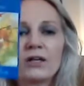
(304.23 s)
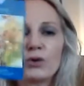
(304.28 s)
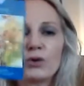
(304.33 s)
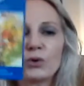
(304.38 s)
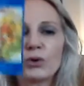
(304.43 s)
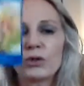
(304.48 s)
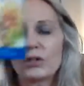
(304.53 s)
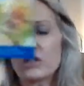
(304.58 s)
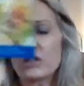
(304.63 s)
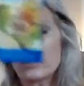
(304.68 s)

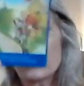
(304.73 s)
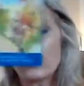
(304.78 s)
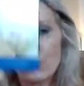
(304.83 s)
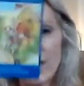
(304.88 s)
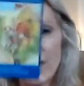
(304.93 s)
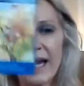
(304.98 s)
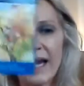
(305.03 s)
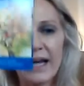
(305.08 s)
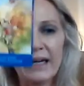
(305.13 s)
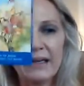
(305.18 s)
your
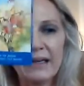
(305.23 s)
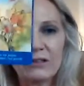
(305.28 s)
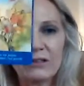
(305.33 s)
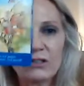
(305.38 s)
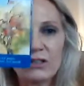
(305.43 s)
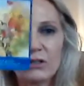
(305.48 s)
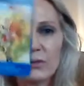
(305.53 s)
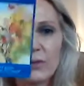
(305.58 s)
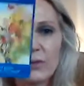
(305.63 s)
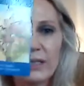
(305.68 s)
way
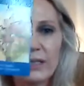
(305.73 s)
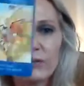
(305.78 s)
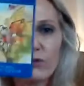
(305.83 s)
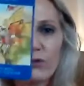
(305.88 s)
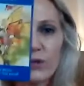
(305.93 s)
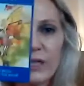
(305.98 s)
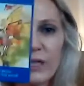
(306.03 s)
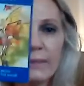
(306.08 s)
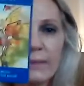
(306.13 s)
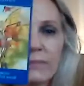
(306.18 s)
doing your
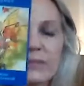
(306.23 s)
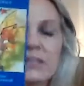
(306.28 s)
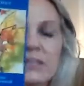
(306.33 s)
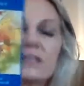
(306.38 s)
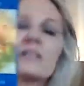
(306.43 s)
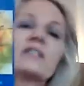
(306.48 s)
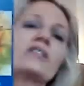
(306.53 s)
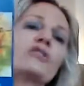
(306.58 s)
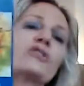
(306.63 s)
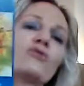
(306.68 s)
dreams.
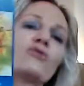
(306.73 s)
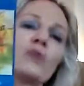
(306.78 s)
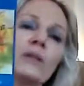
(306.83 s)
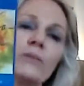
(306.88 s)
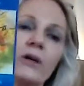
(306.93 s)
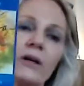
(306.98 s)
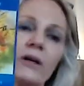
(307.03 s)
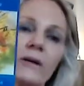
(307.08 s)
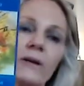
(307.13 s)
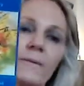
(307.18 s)
This is the
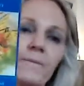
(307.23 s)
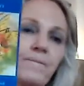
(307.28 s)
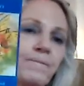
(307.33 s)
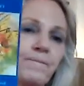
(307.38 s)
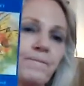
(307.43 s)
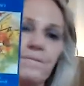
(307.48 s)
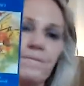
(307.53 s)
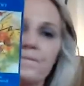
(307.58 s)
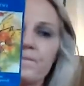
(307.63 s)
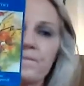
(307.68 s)
dreamer.
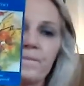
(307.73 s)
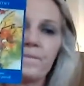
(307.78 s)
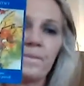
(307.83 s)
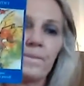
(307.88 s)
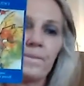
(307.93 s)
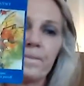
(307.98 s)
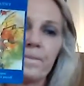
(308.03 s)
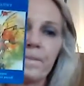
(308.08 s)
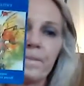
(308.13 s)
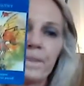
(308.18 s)

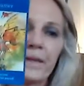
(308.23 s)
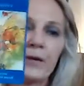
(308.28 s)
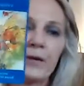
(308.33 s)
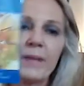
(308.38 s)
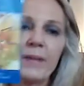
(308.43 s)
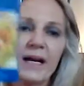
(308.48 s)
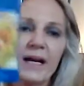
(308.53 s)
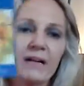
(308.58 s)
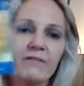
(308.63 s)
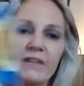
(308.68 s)
You're
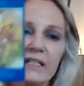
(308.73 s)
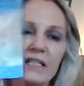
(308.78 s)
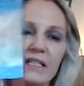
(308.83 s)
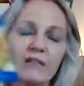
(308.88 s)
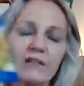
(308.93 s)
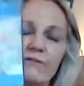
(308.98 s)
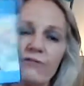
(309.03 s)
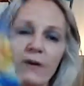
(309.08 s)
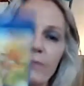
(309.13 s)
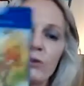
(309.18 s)

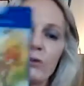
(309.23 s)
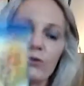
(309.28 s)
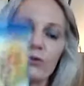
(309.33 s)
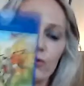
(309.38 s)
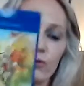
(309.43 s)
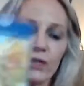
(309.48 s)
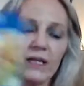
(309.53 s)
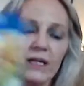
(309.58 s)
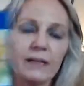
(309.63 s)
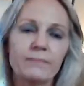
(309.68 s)
manifesting from your
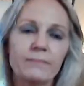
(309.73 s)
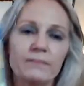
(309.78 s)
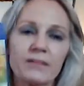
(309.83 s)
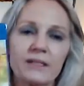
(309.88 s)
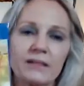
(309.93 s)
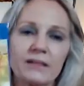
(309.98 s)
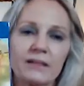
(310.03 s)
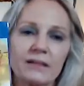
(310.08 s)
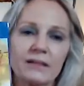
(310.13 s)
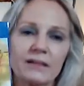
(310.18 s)

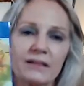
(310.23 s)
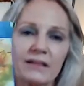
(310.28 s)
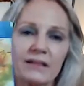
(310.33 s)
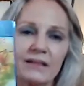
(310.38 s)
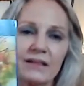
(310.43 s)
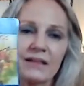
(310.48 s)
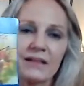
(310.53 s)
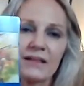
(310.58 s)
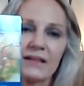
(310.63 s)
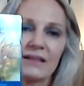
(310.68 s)
dreams.
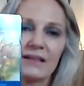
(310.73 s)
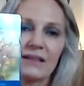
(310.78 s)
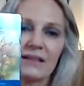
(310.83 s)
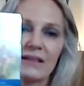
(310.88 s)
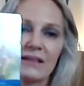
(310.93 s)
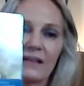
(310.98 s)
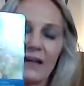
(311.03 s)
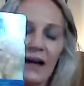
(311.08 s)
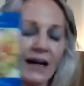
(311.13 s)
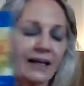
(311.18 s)

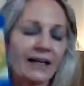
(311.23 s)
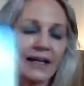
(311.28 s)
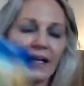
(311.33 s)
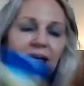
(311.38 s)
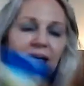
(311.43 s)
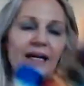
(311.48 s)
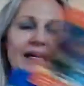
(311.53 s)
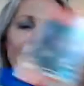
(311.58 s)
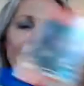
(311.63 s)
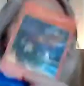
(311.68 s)
I
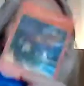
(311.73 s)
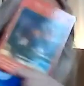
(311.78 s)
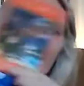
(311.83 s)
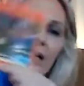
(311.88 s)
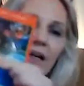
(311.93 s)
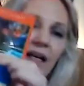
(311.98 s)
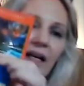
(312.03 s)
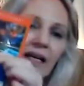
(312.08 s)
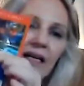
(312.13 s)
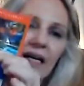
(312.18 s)
can't
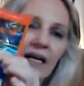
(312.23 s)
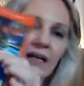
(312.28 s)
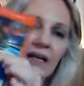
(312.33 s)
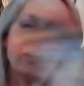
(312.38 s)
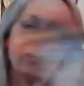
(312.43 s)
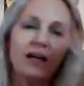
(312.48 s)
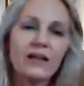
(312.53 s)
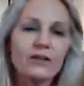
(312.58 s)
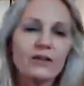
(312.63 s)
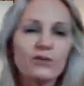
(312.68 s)
even, like, I don't
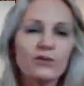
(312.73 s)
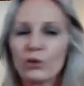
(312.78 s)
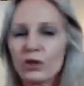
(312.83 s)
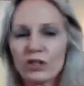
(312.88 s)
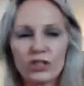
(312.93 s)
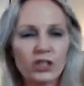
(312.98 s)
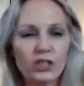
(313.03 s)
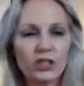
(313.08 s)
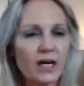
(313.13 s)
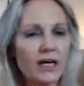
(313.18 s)
know how this
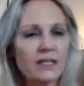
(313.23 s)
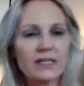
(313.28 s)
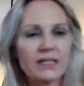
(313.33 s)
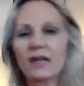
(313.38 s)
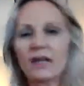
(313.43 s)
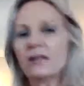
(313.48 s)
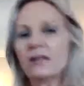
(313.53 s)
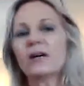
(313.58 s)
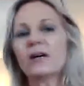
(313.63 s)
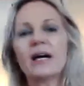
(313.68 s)
works, you guys.
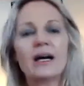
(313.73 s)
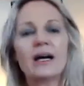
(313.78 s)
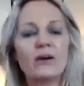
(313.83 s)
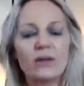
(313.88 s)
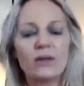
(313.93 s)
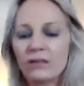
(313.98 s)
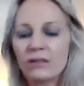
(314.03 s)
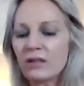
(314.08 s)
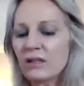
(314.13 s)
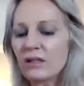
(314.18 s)
I don't know how
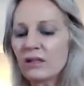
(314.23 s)
it,